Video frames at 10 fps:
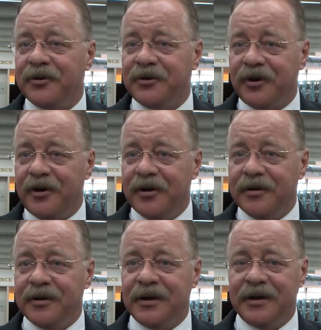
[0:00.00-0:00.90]
and
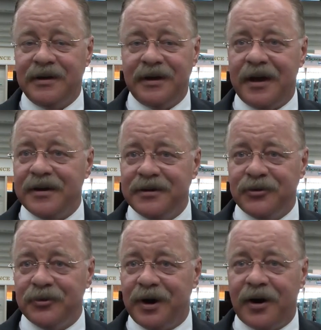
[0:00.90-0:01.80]
dog got
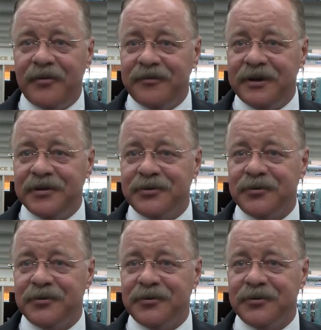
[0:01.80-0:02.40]
into an RV in